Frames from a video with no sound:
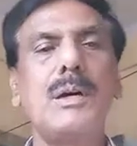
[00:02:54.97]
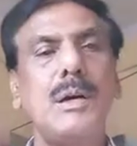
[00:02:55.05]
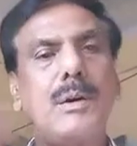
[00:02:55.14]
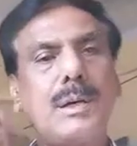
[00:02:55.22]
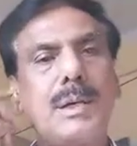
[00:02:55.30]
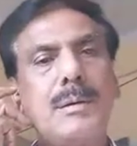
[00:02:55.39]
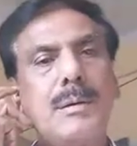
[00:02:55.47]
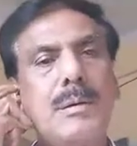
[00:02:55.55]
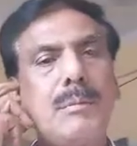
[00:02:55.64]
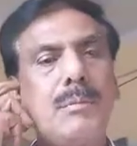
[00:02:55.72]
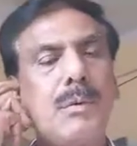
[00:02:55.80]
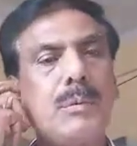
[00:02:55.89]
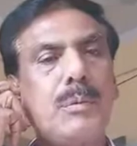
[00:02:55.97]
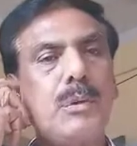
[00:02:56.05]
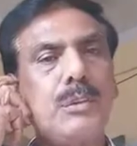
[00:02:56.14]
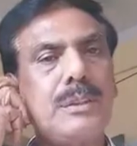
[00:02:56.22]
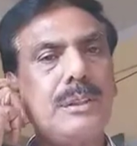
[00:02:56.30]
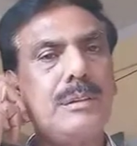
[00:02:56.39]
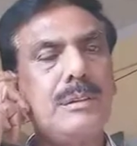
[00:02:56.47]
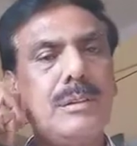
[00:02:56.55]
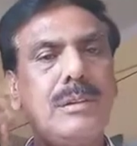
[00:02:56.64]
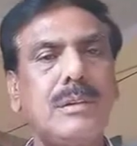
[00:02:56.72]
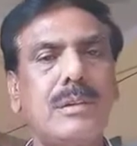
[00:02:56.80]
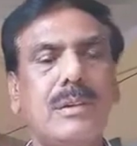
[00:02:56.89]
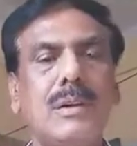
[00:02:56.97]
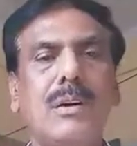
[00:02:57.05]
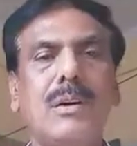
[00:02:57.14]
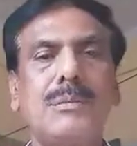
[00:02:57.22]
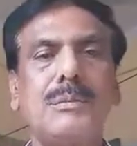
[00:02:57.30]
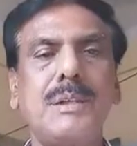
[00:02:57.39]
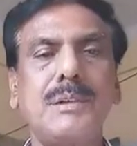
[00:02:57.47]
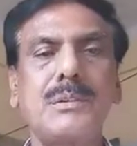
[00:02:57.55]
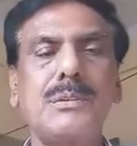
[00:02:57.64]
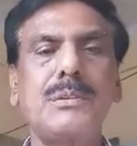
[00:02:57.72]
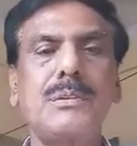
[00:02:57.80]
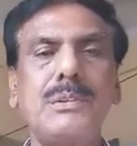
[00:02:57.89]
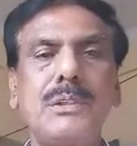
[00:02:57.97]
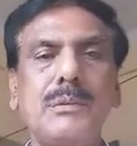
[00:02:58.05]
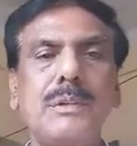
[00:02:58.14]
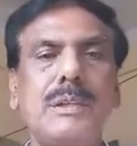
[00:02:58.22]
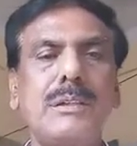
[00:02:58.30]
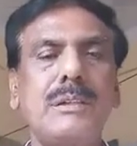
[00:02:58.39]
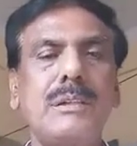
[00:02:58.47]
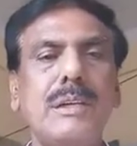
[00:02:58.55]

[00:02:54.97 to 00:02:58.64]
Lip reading: okay, proportion of the constituent